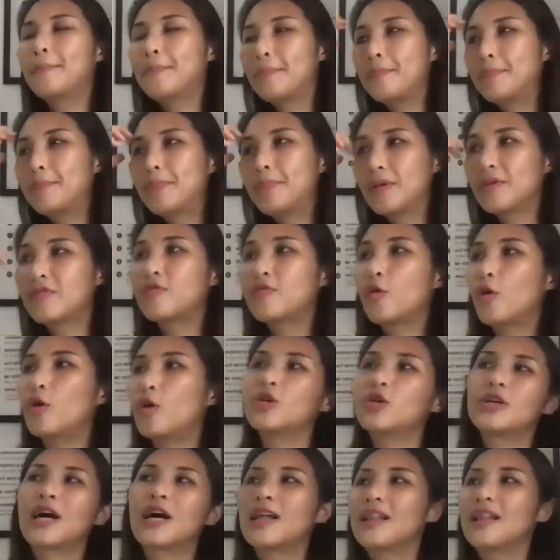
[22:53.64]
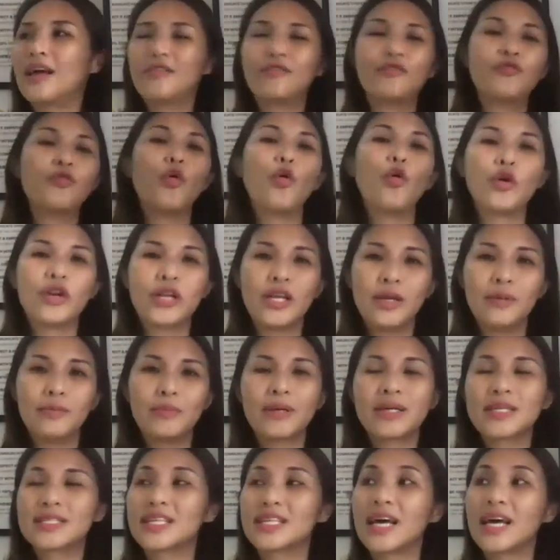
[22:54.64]
before you count like 40,
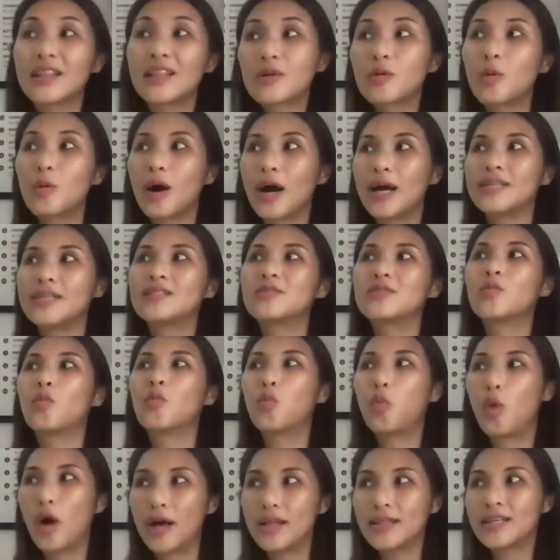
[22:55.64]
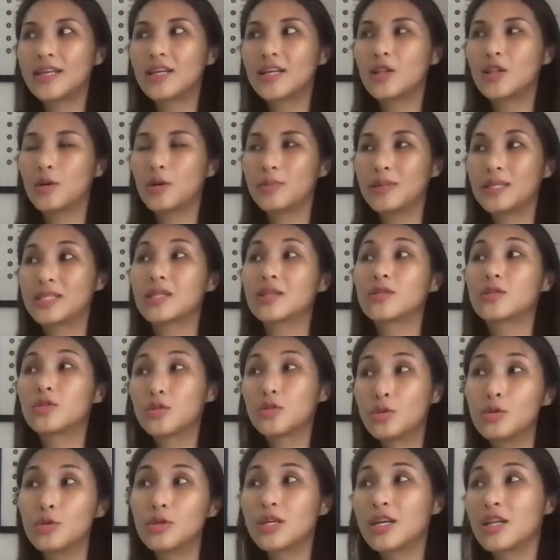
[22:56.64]
because otherwise 1 kilometer,
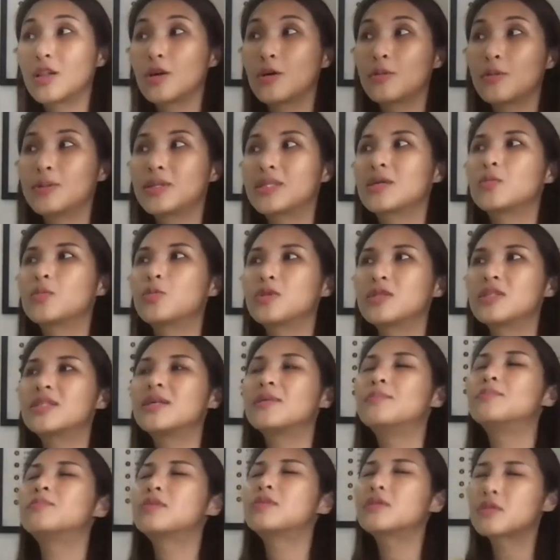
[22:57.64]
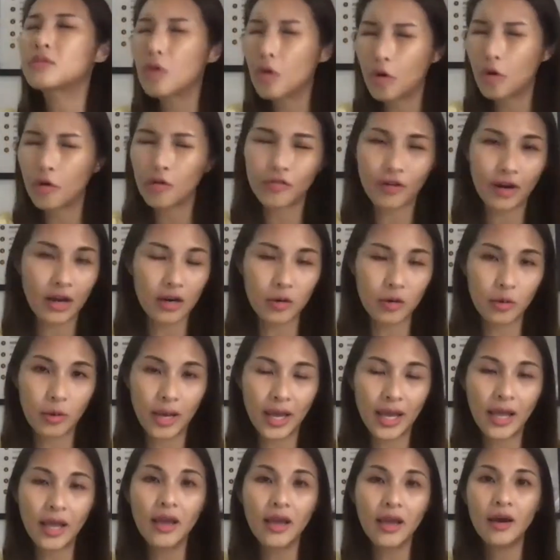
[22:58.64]
2 kilometer will seem so far
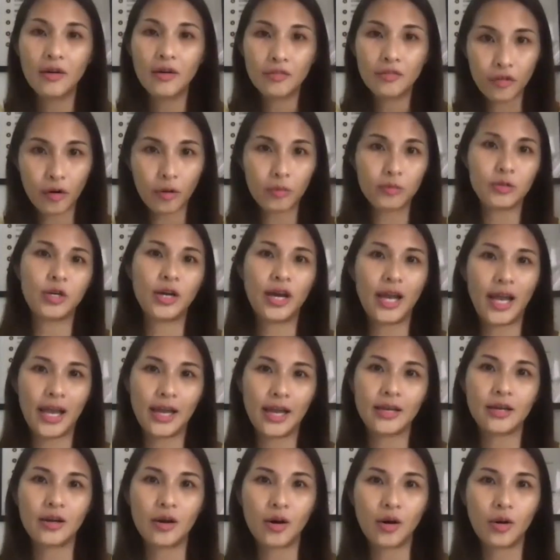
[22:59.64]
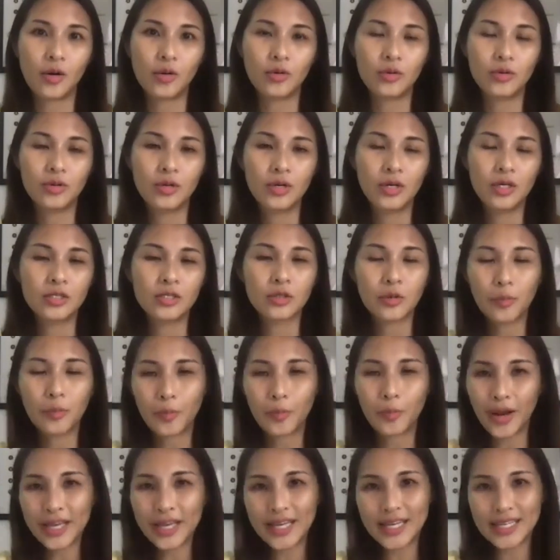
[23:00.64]
away from your end goal. So
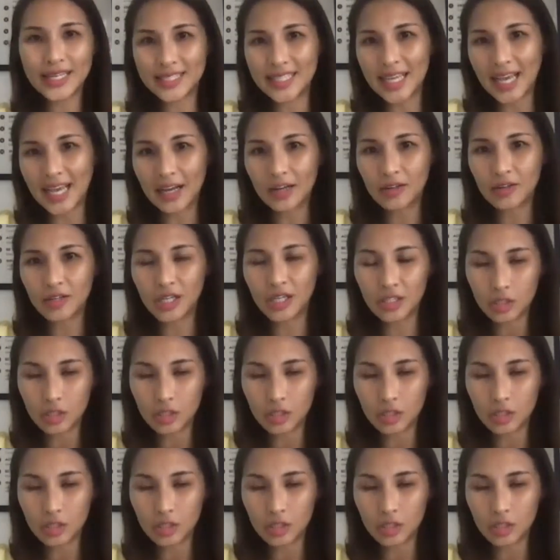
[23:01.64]
break it down into